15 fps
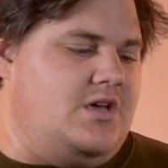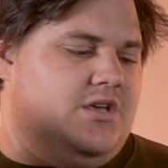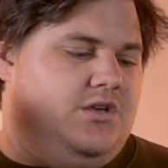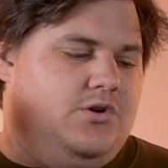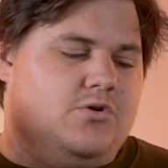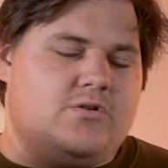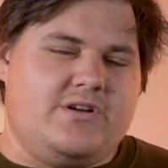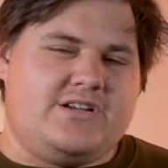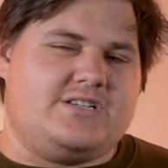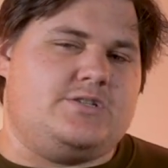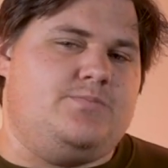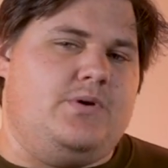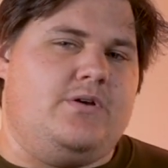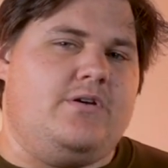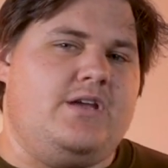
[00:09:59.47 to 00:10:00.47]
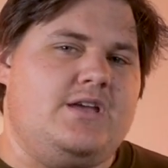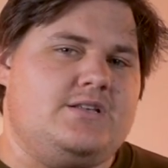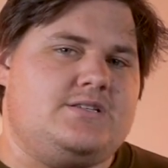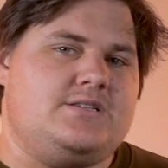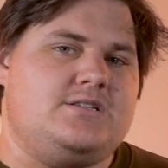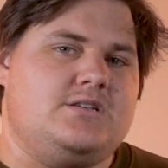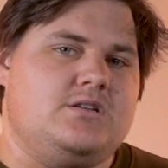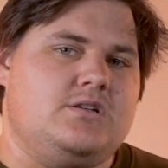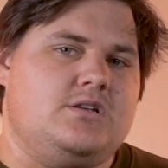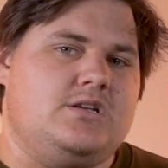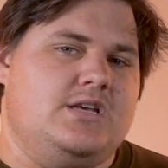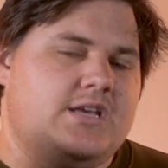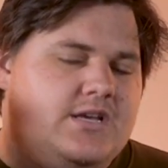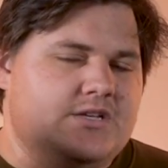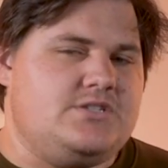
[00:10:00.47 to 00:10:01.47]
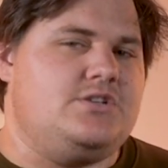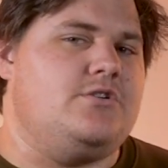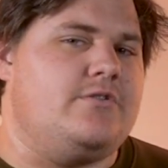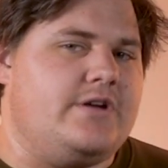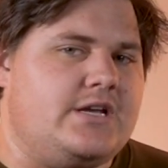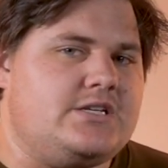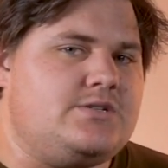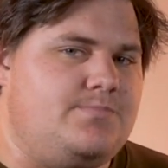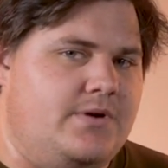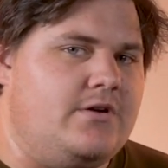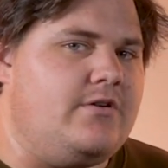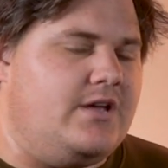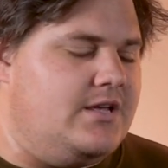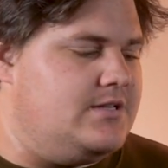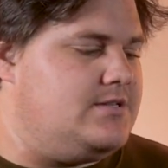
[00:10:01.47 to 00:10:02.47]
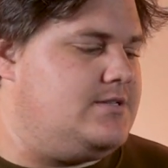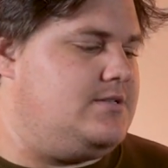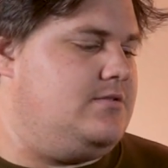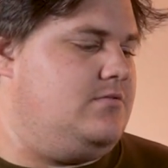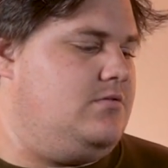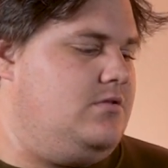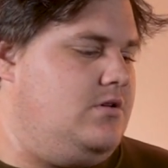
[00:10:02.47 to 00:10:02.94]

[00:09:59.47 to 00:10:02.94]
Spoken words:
Your experience is your experience.